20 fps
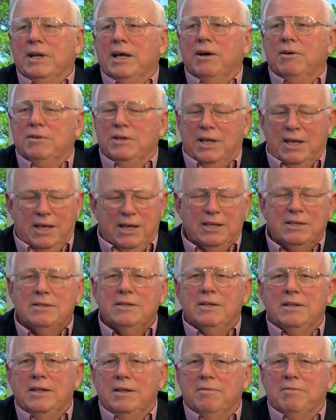Now, to get
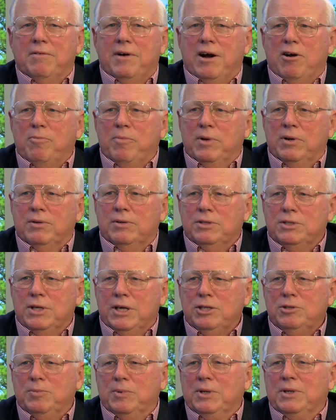to the environmental
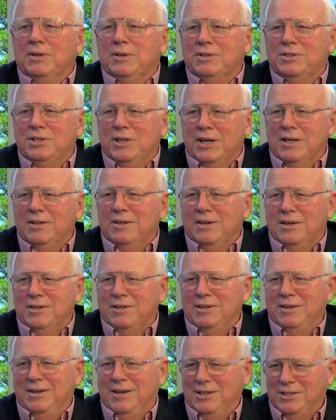assessment, to say that
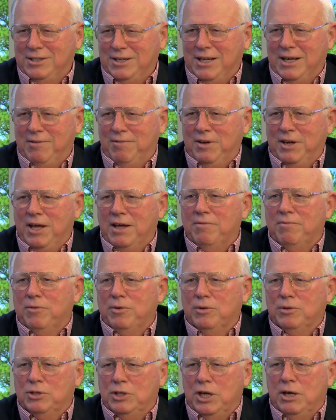it doesn't have an
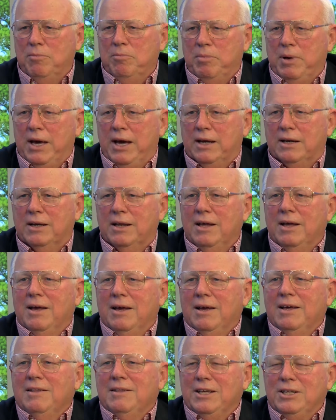adverse impact,
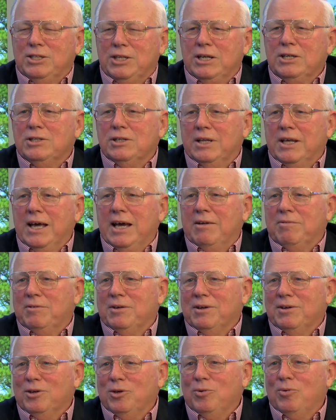they essentially have
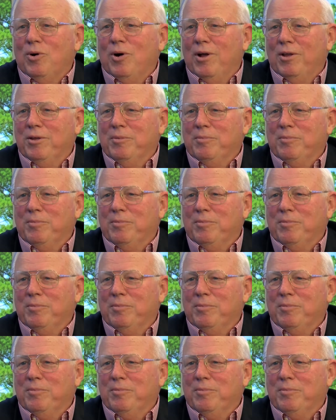to do all the